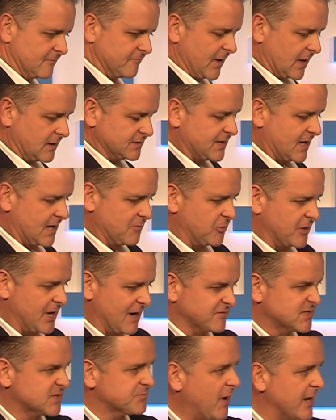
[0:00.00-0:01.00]
Valentine would
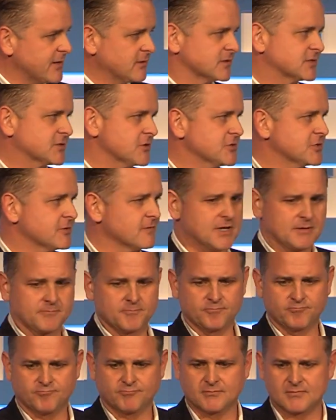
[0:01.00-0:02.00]
have spinal surgery.
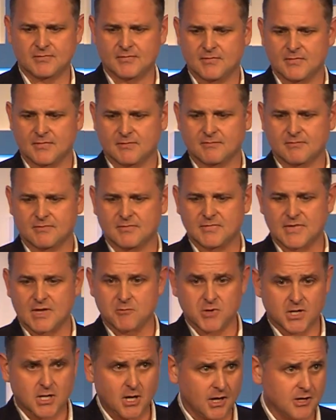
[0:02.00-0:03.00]
They
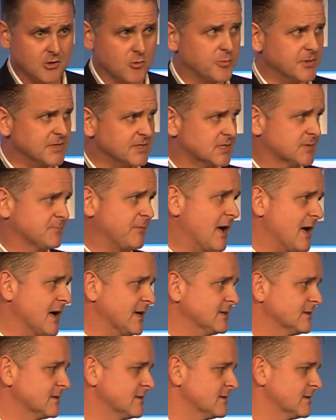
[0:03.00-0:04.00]
would cut open his
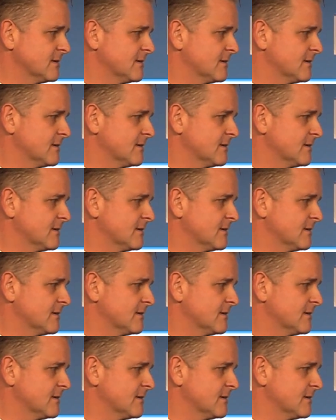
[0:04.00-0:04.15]
spine,